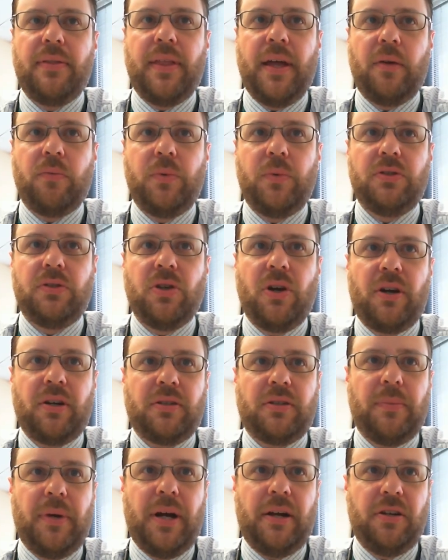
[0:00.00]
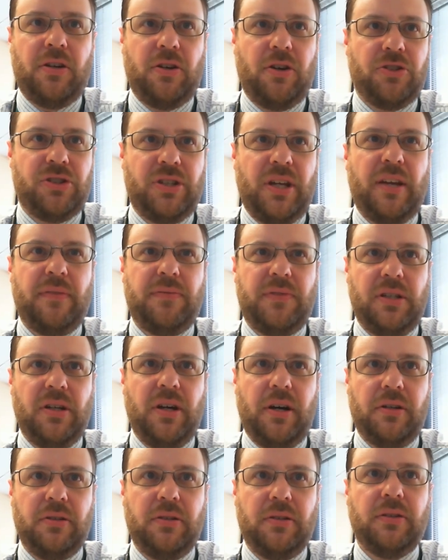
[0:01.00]
that we talked about in our safety
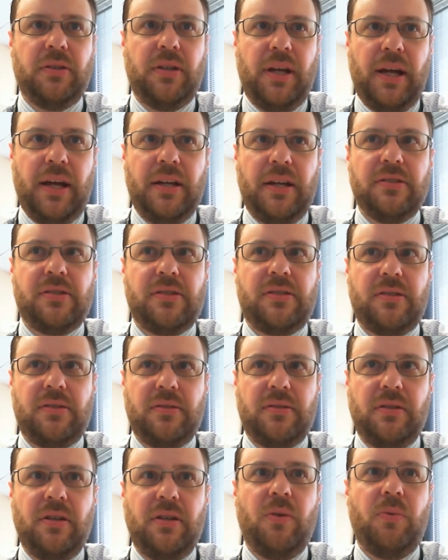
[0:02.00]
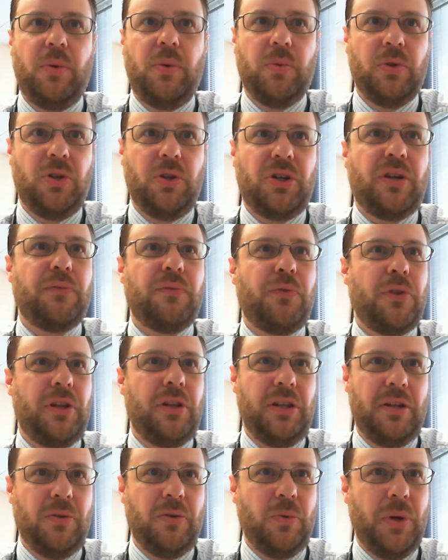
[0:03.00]
huddle as, you know, we were looking for the
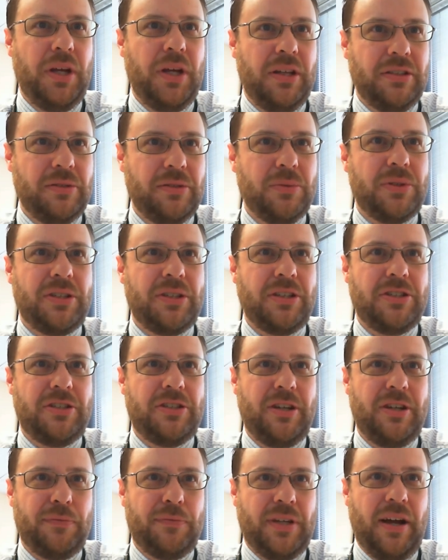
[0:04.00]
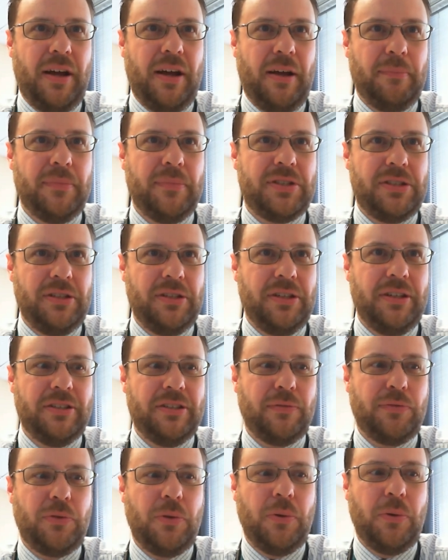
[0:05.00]
little wins. It was such a tough time, still
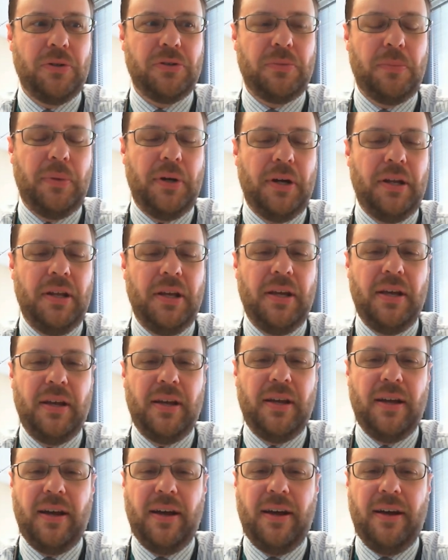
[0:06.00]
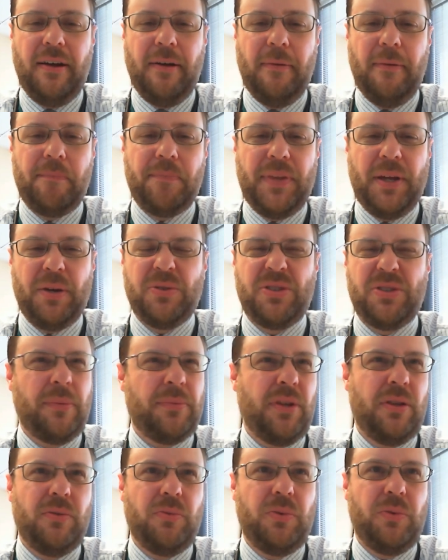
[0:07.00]
is, of course, but that was
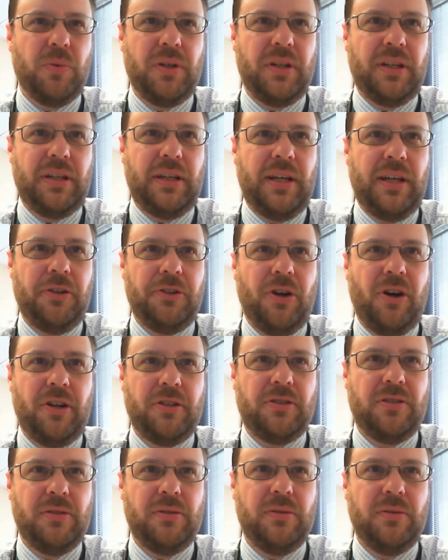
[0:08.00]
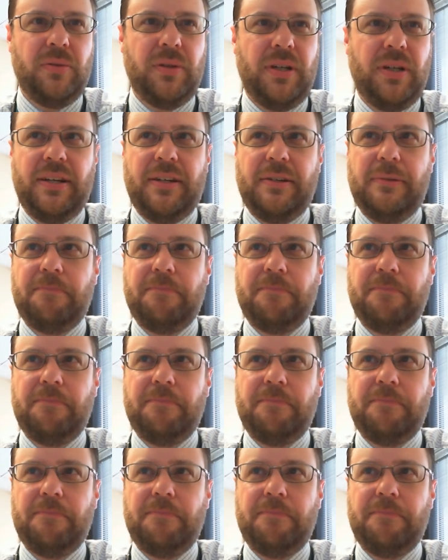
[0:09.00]
something that we really held on to.